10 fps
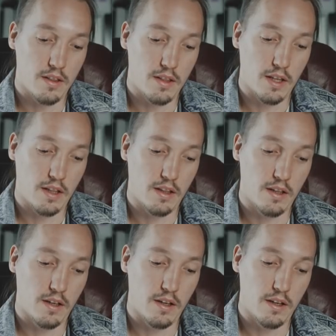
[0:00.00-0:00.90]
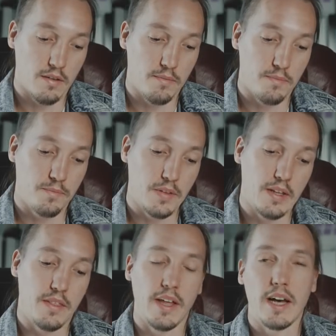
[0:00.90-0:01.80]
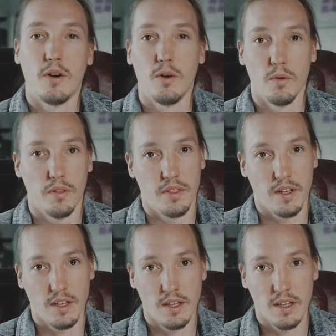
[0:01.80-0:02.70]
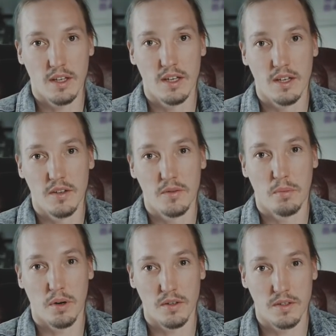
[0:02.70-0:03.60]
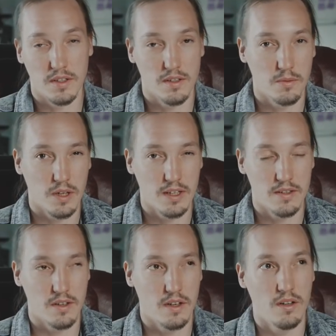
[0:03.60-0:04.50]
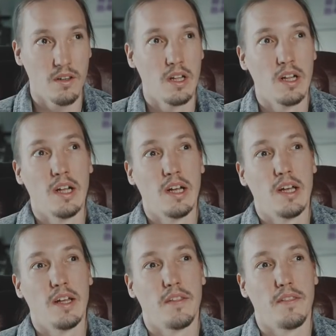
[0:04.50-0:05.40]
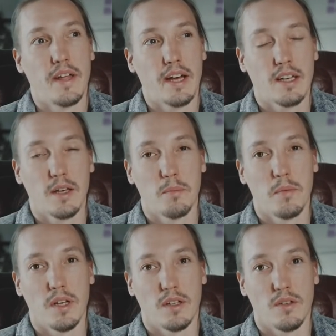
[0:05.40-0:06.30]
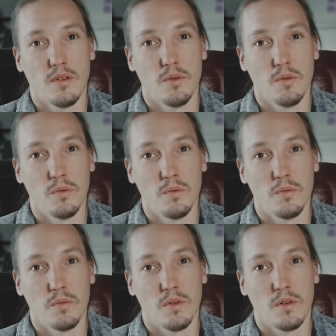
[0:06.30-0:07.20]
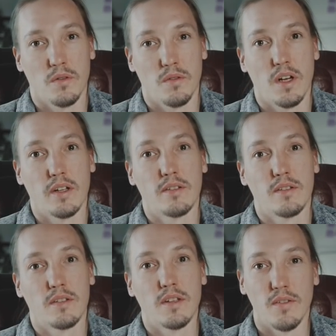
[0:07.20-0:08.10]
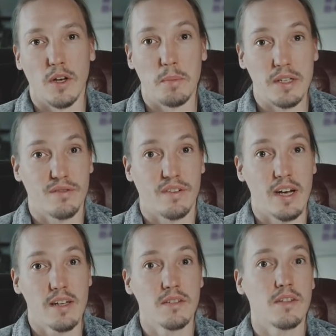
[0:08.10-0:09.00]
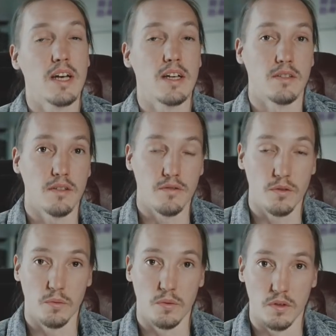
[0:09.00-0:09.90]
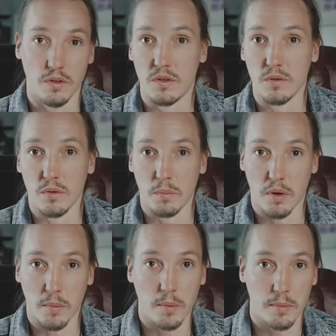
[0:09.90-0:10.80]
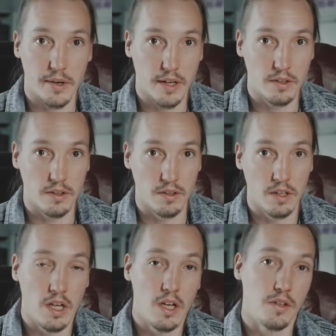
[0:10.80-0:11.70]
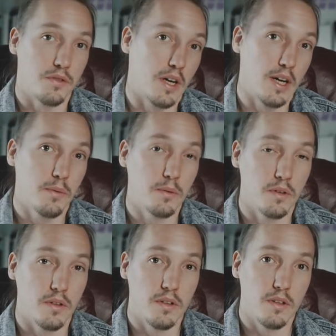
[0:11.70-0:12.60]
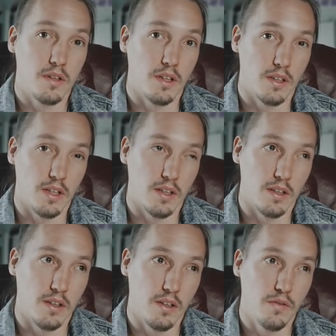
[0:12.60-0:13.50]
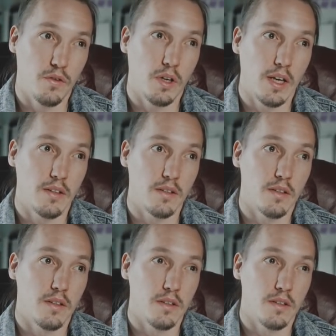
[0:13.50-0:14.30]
then that whole thing, process-wise and all, that can make you, you know, not develop as fast as if you would do a proper production. So I would think that if you can,